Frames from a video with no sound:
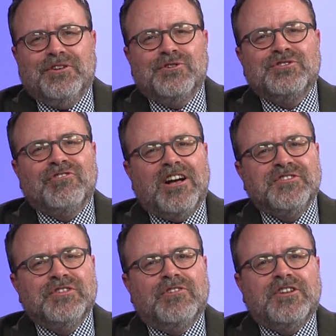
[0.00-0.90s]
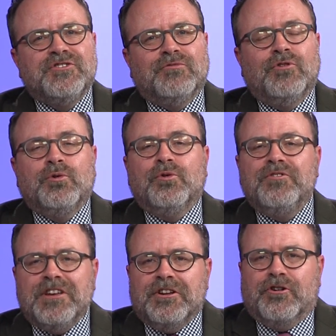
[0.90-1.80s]
There's lots and lots of local
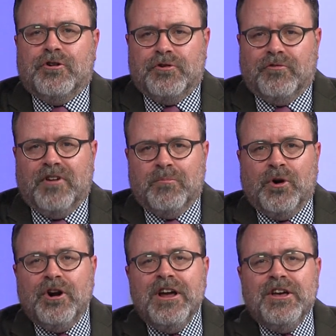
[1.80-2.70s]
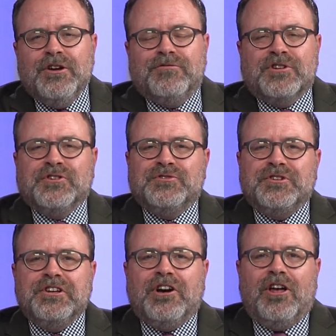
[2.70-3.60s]
theater in November. Fresno
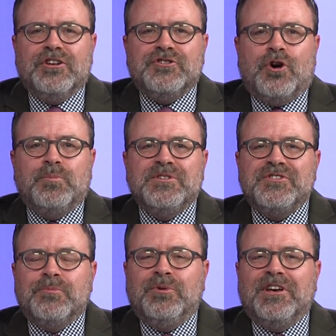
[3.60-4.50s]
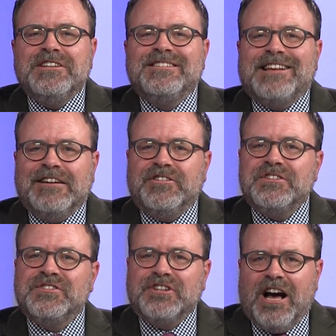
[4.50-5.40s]
City College opens the play
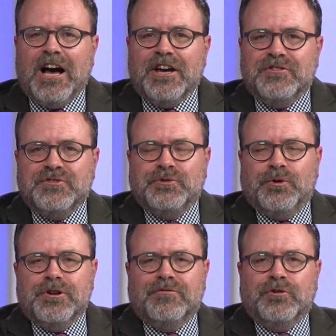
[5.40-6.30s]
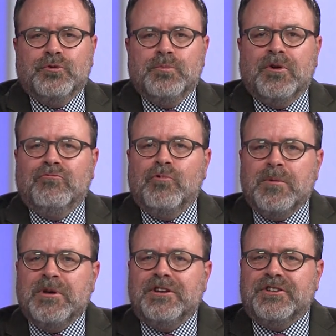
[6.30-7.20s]
Silent Sky, the story of a group of
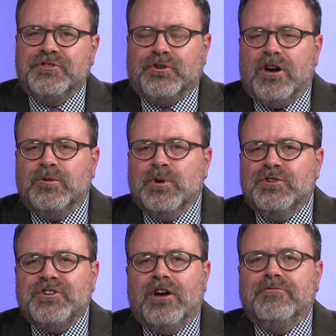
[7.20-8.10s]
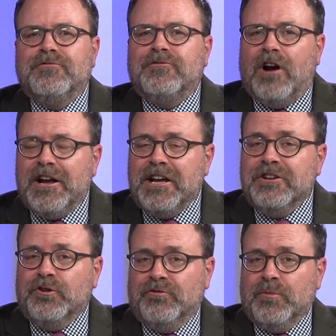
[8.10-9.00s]
women astronomers on
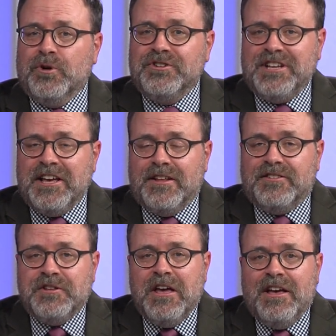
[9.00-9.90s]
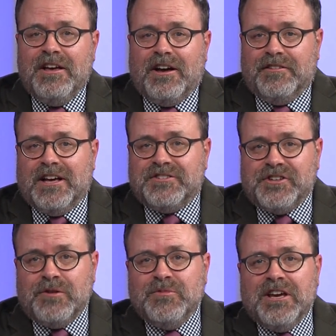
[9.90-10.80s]
Friday, November 10th. On that
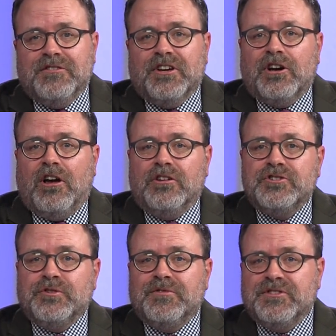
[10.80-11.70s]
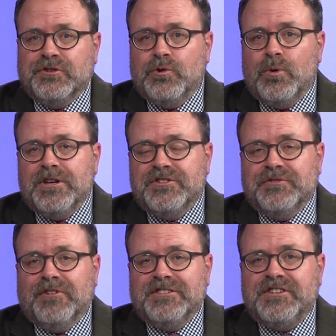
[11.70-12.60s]
same day, the College of the Sequoias
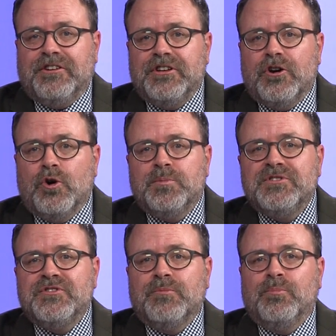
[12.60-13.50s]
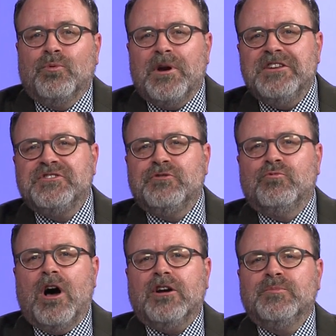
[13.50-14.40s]
in Visalia opens the
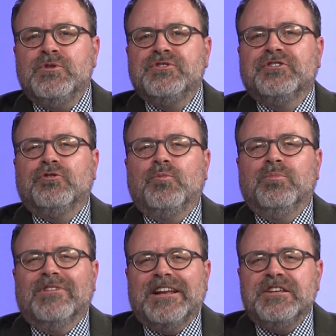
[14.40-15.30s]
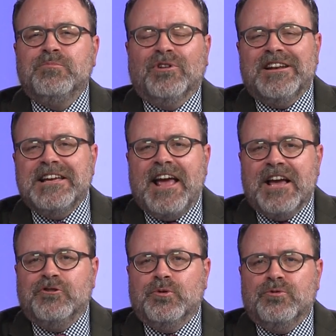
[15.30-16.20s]
brazen rock musical Bloody Bloody
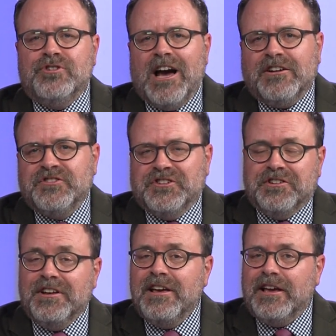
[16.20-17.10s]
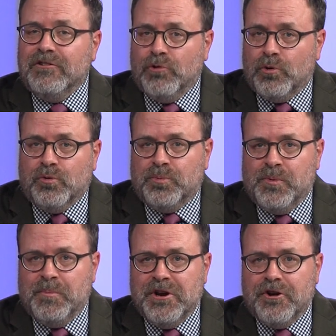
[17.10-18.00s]
Andrew Jackson, a local
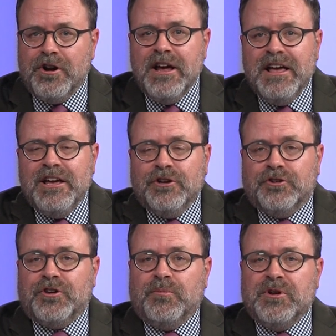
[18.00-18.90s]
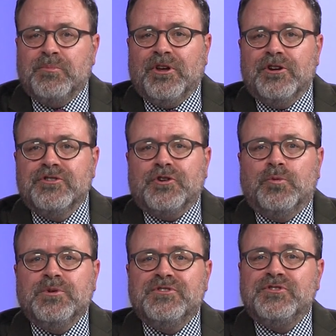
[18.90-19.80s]
premiere. Good Company Players
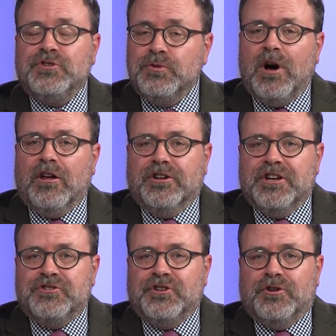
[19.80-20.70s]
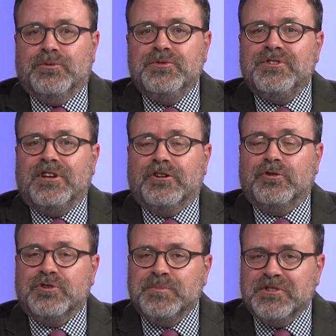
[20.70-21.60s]
opens two holiday shows, A
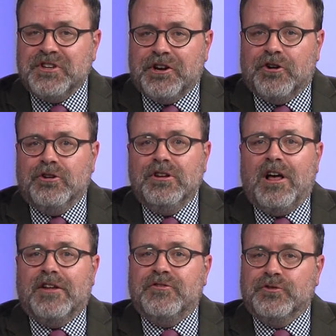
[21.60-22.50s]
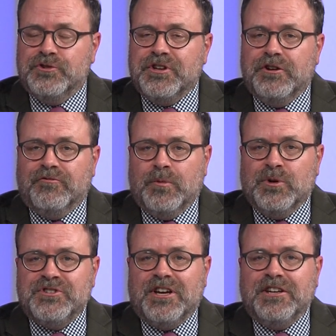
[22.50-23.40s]
Christmas Carol on Thursday,
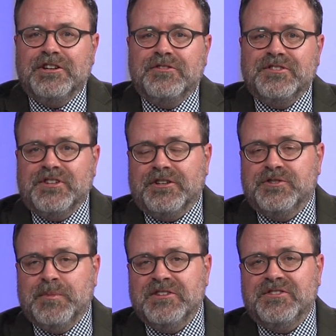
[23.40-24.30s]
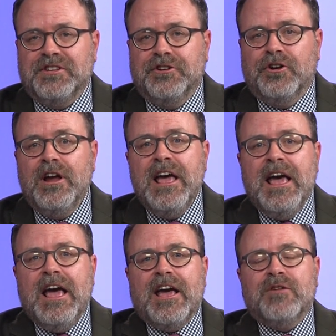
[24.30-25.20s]
November 2nd at the Second Space Theater,
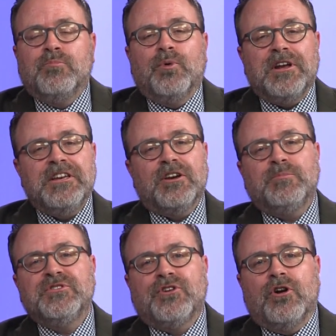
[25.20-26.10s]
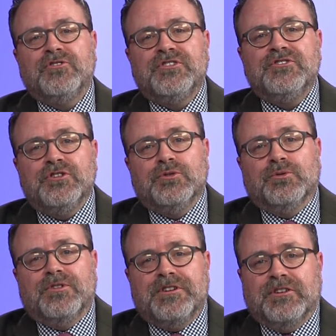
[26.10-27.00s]
and Breaking Up is Hard to
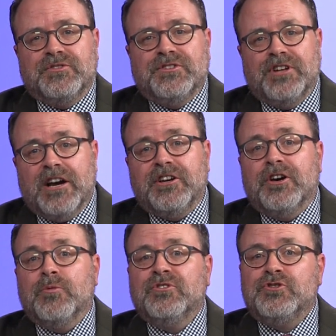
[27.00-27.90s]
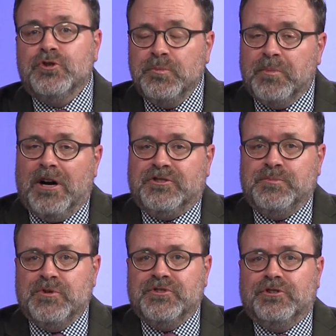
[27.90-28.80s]
Do, the Neil Sedaka jukebox
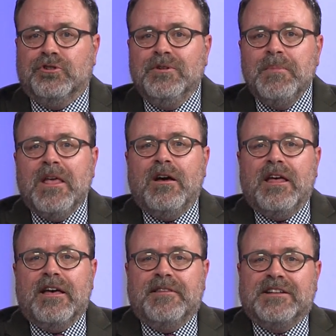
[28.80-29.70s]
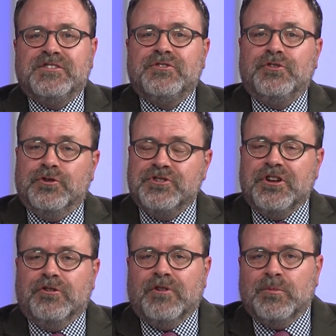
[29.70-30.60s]
musical and that's
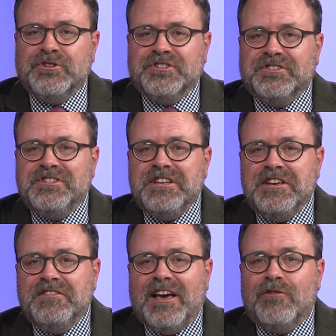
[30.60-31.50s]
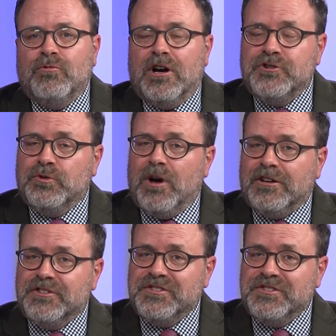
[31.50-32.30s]
Thursday, November 16th at Roger Rocca's